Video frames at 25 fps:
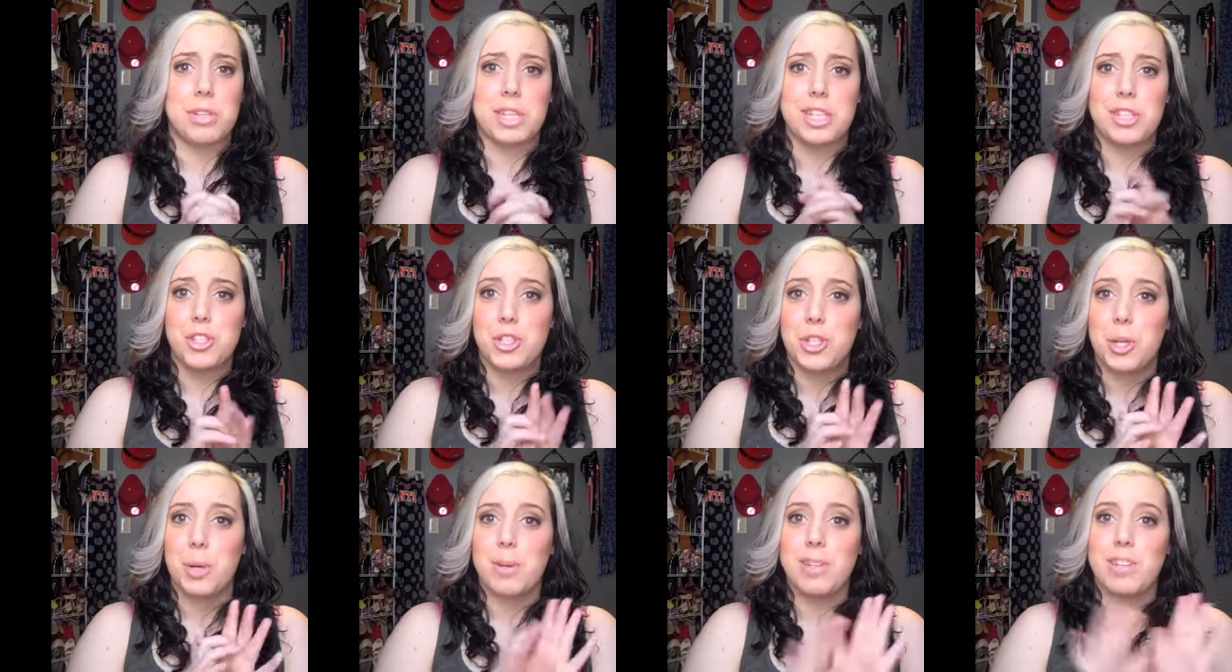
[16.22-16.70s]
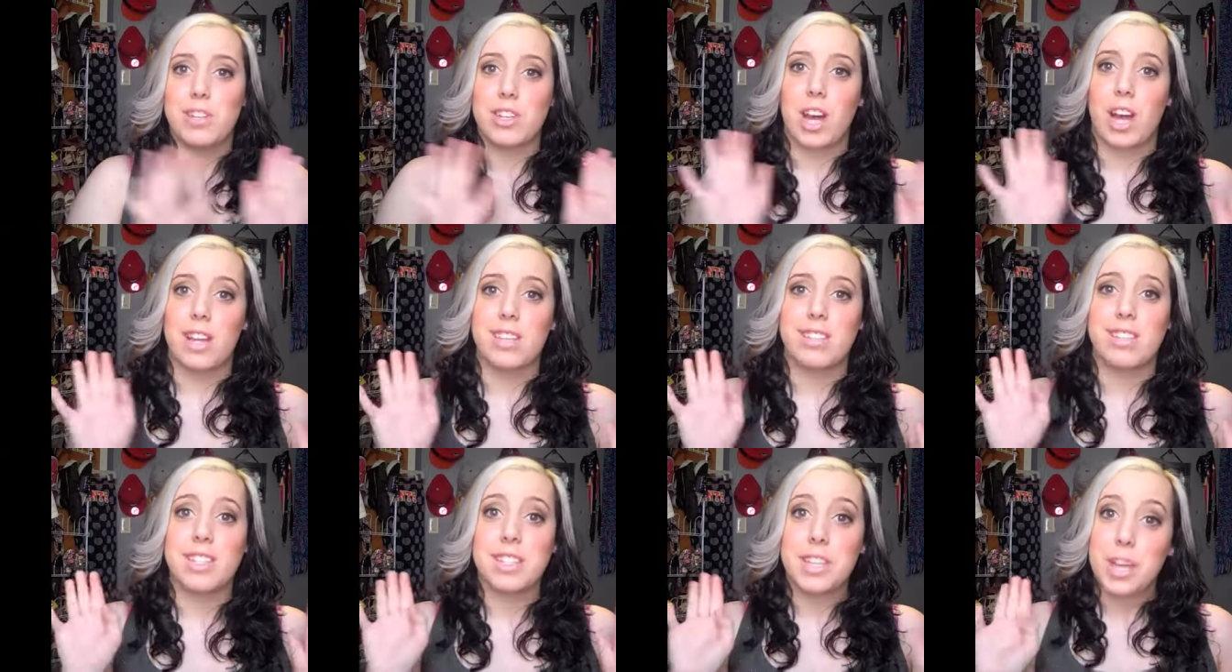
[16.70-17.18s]
little intro did
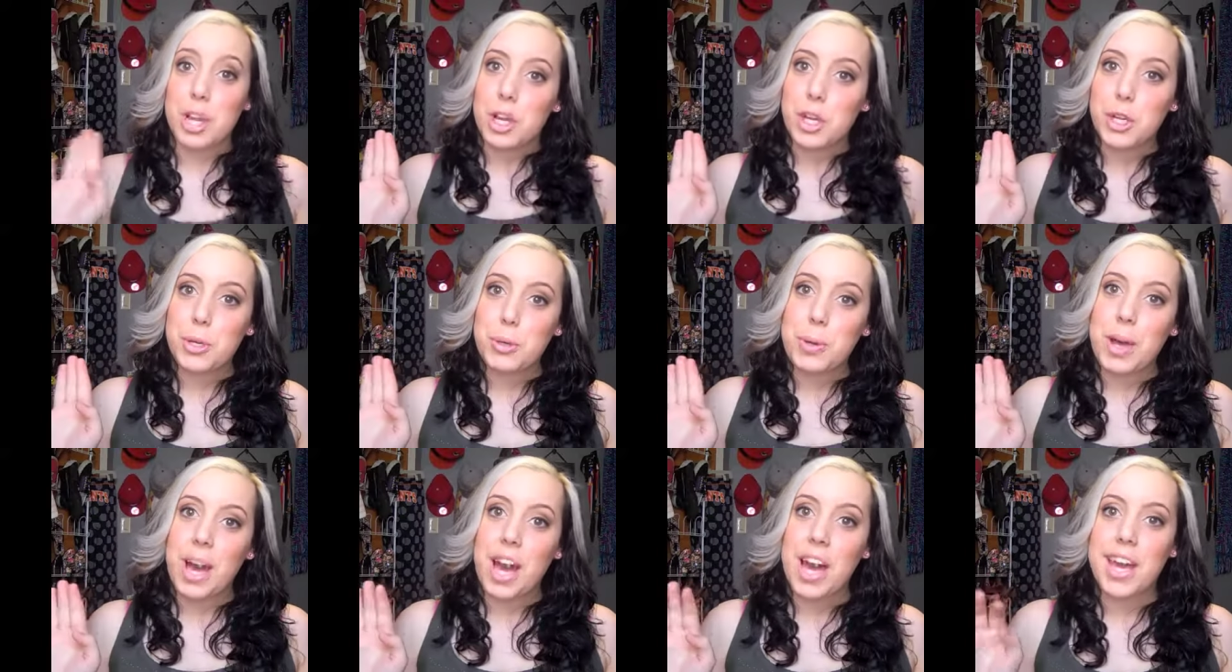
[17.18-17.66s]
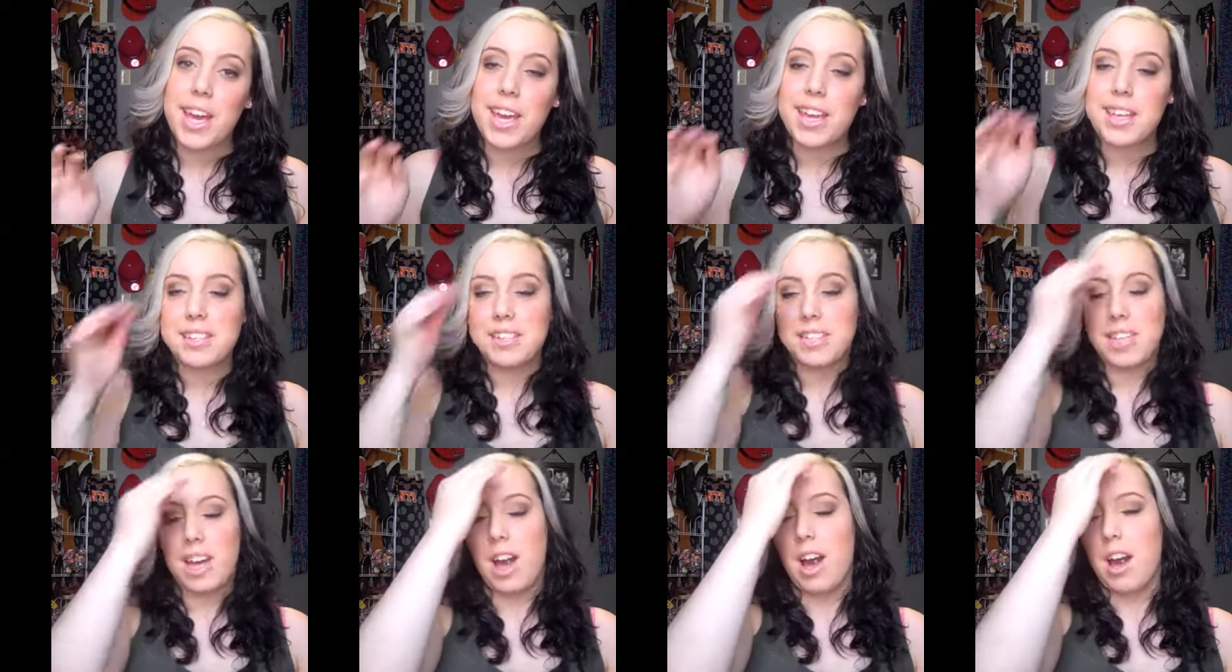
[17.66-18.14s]
not scare you
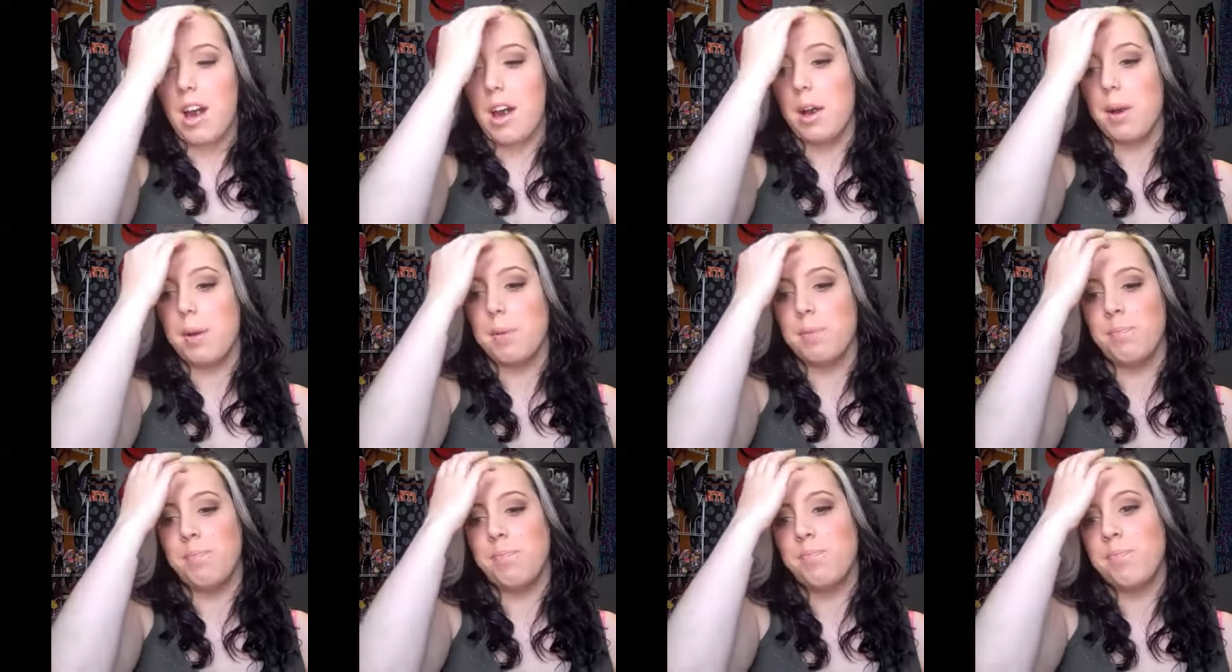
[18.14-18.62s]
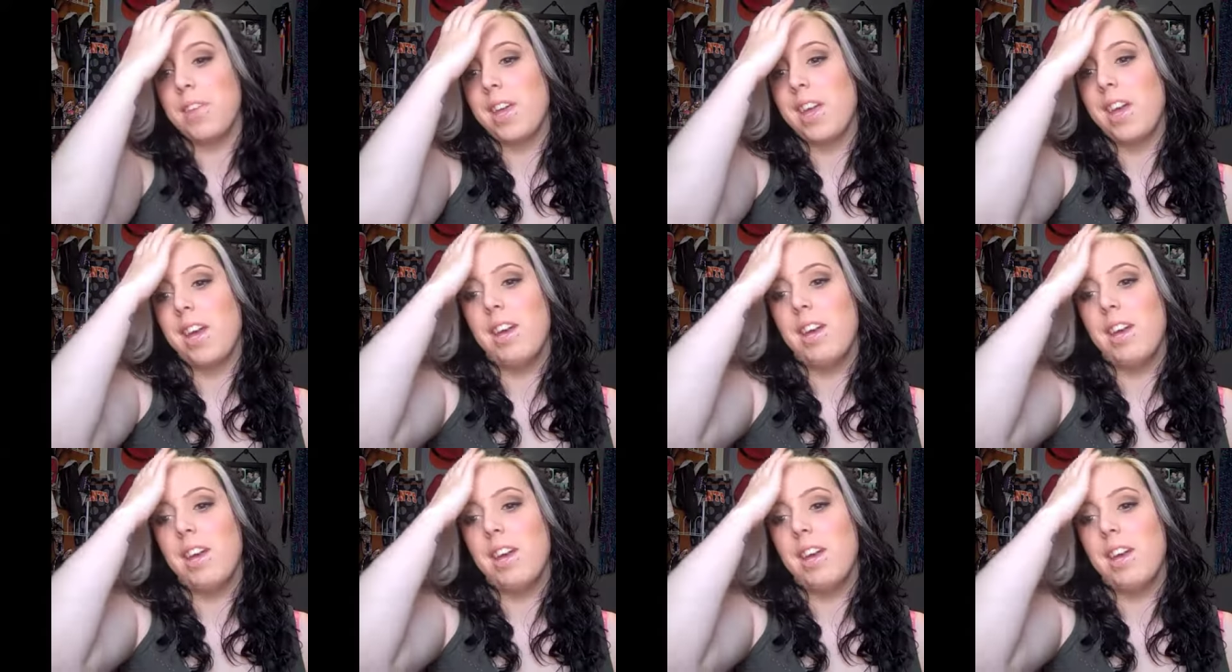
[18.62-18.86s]
guys. Um,